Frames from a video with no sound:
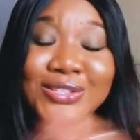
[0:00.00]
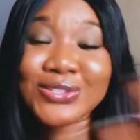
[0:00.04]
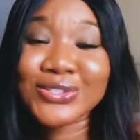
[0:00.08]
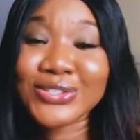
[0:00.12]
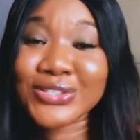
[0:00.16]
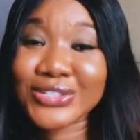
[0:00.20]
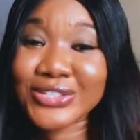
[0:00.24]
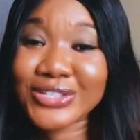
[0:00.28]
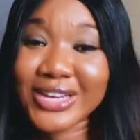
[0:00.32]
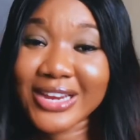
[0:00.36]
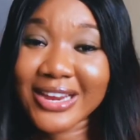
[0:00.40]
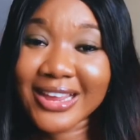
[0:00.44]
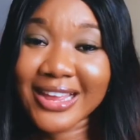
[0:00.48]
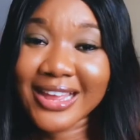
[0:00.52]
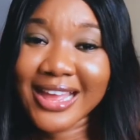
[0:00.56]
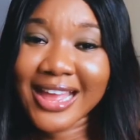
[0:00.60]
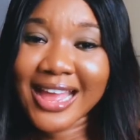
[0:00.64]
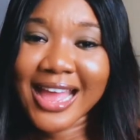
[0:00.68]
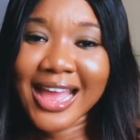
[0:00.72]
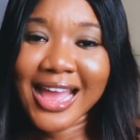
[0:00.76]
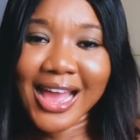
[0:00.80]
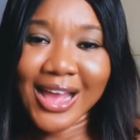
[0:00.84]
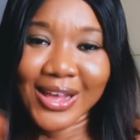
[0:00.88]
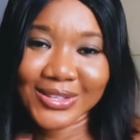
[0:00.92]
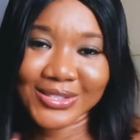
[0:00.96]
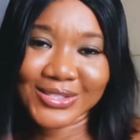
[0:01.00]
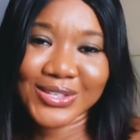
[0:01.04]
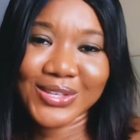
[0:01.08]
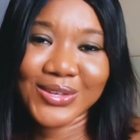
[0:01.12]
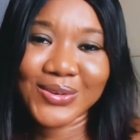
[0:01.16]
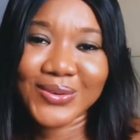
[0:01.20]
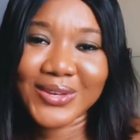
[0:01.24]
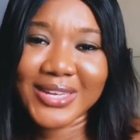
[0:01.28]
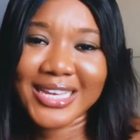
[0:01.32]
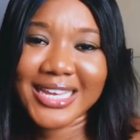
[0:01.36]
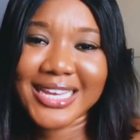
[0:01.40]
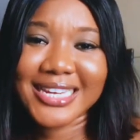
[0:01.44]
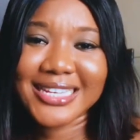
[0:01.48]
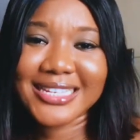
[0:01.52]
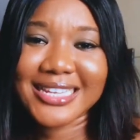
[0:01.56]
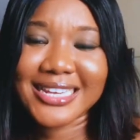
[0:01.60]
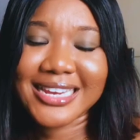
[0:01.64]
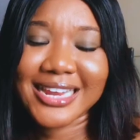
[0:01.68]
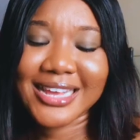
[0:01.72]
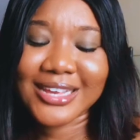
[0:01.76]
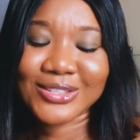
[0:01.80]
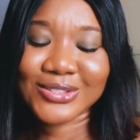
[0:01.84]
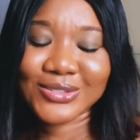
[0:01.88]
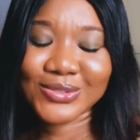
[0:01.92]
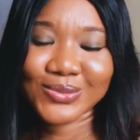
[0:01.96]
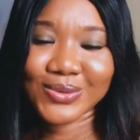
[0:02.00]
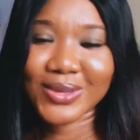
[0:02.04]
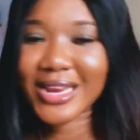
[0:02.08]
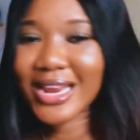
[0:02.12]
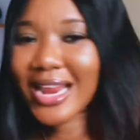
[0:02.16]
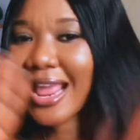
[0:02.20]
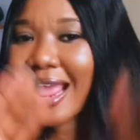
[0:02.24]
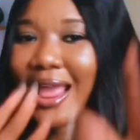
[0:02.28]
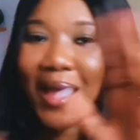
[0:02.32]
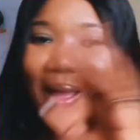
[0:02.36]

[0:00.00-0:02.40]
to share. I'll see you again in the next one.